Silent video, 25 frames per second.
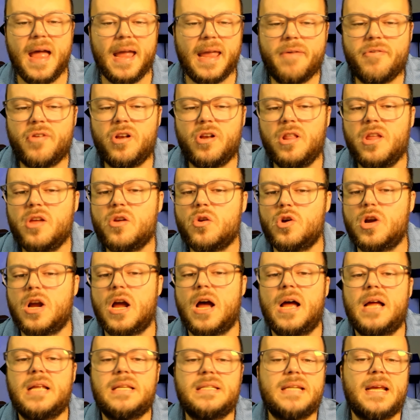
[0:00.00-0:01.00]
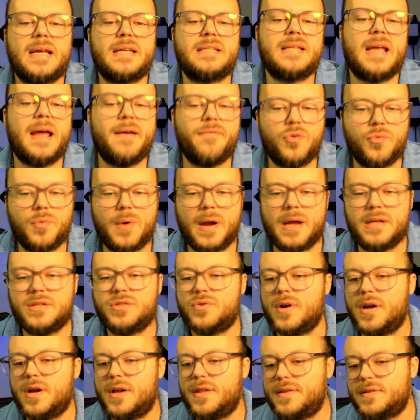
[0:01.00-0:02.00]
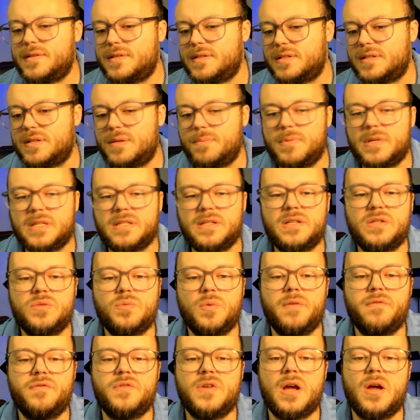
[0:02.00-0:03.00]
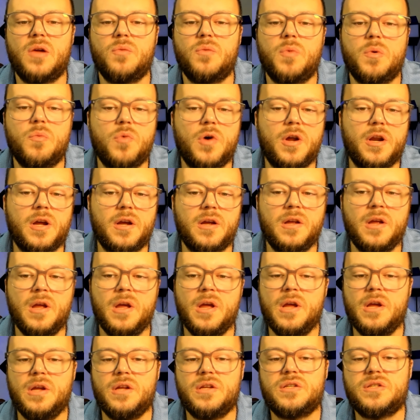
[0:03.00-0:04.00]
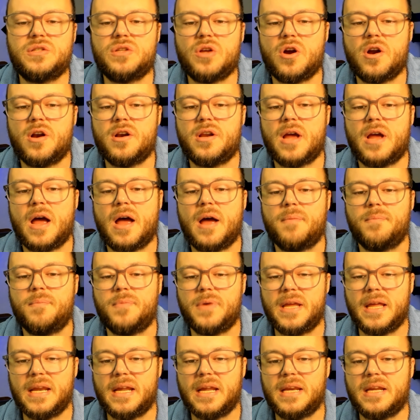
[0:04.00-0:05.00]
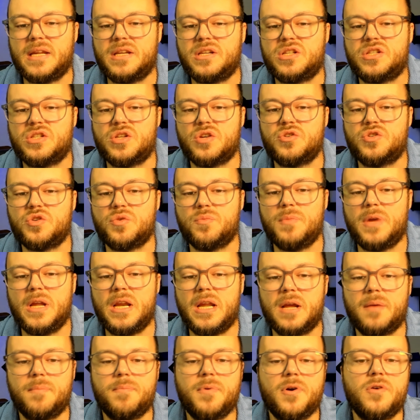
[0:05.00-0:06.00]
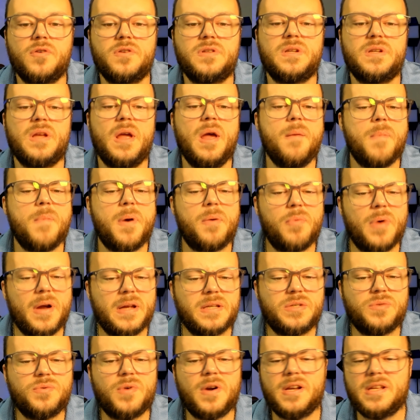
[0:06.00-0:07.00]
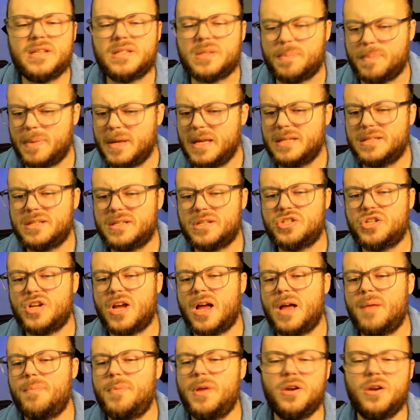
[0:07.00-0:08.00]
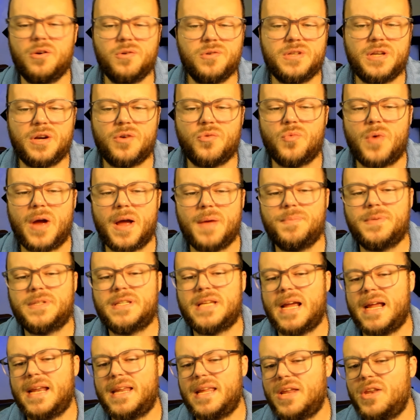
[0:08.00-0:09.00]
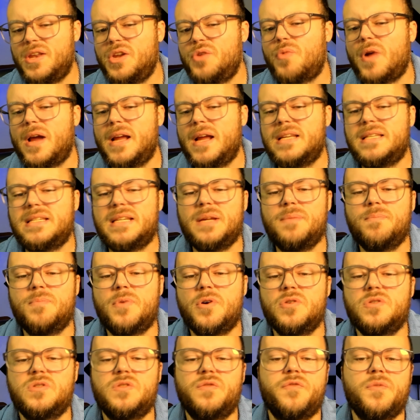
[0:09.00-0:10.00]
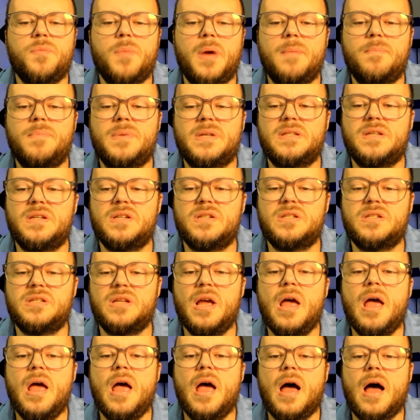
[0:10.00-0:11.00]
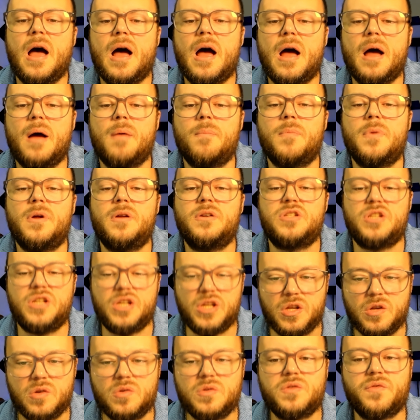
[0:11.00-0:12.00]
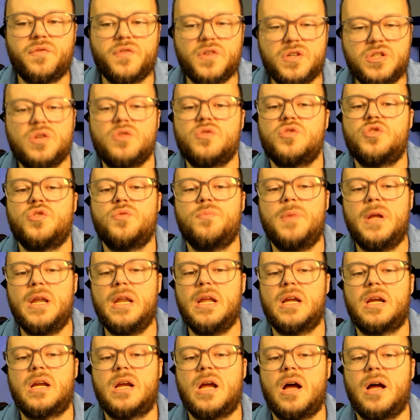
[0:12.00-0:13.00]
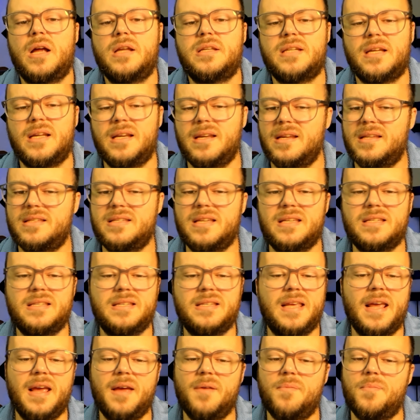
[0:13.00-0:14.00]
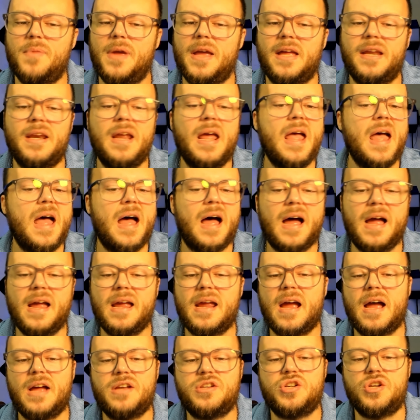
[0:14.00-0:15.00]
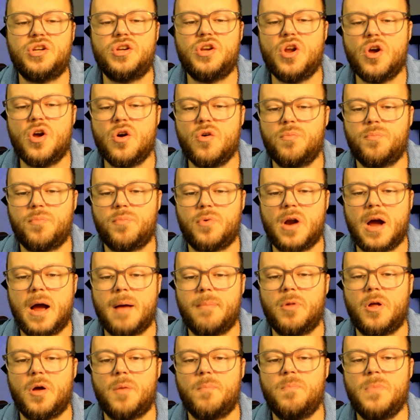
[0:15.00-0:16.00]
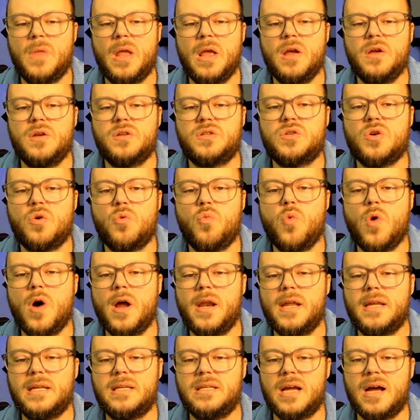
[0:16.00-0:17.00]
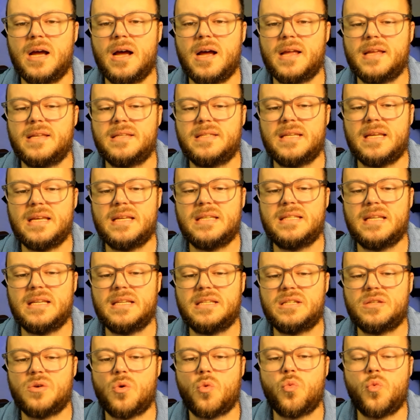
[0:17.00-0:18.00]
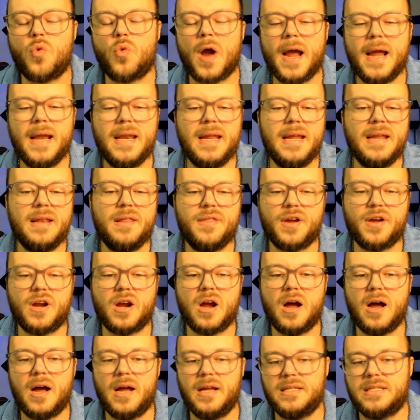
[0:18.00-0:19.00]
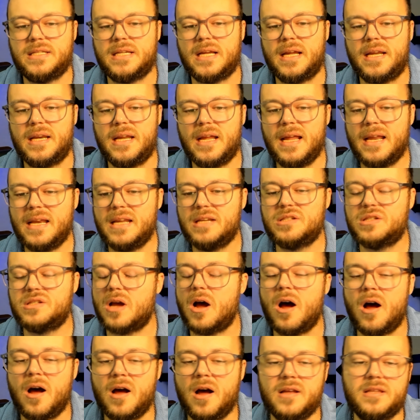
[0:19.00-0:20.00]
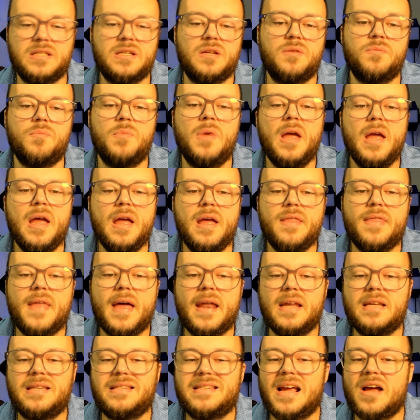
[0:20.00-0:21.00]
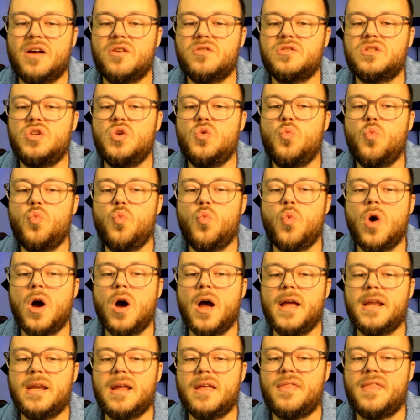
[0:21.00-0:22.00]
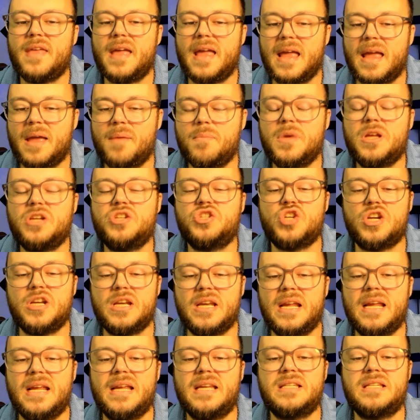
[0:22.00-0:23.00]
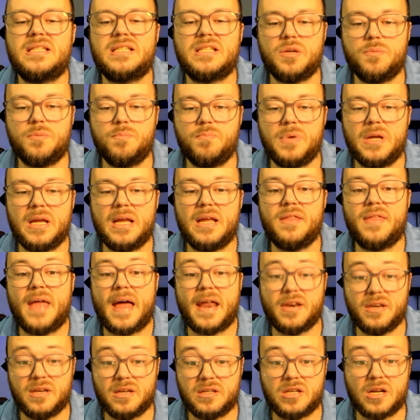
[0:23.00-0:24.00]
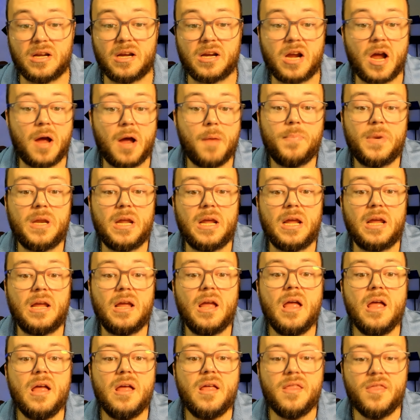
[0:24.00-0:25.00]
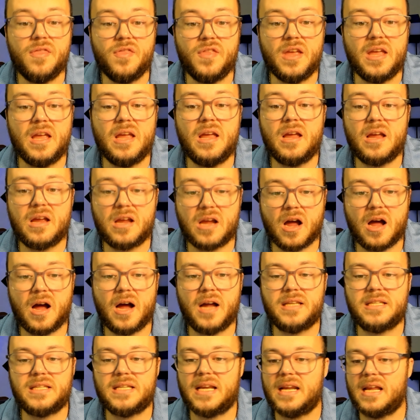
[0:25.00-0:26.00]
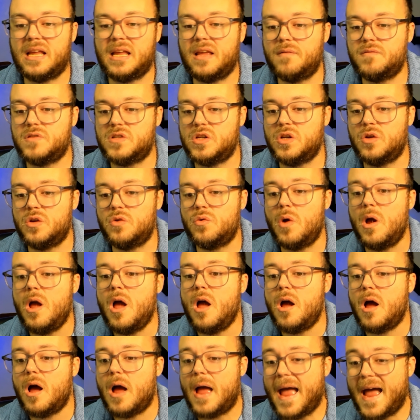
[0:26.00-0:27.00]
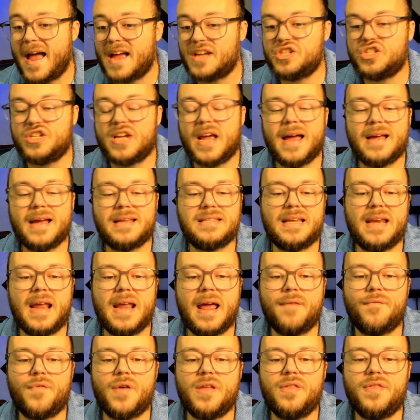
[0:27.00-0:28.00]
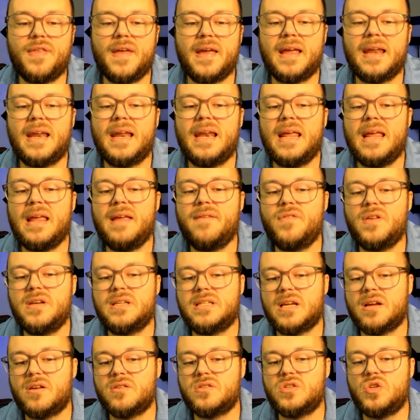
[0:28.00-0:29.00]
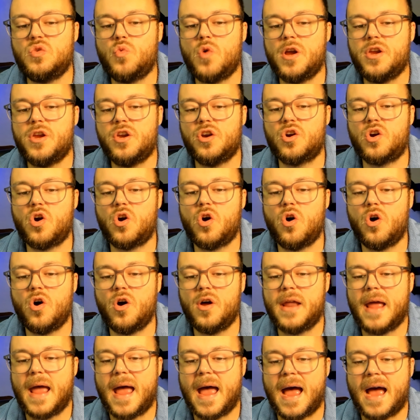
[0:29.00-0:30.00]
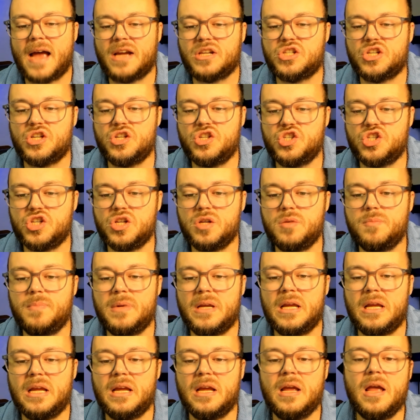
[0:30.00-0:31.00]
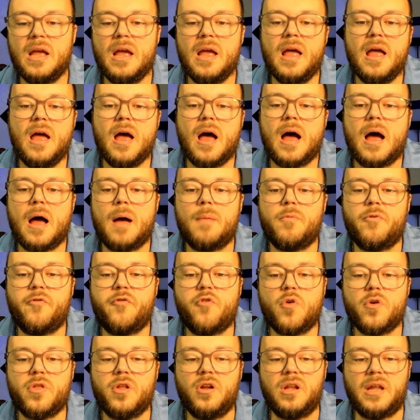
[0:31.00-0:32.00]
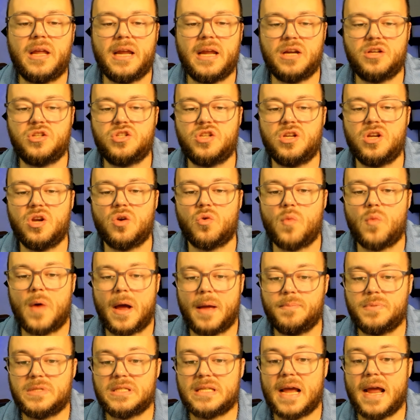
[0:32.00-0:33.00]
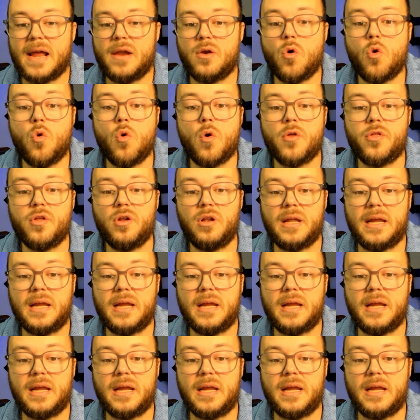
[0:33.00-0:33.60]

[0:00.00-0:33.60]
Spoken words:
Give it a little context. I have a restaurant. This is the business we've done. We want to start getting into social media posts. My restaurant is a pizza shop. Here's their website. Can you write 10 posts for my business to use for social media content? It says, yeah, man, I got you, no problem. So what it does is it's writing the content, and it's awesome that it tells you what the image needs to be that to accompany the content. It gives you hashtags and everything, and it even tells you what your call to action should be for the link to your website or the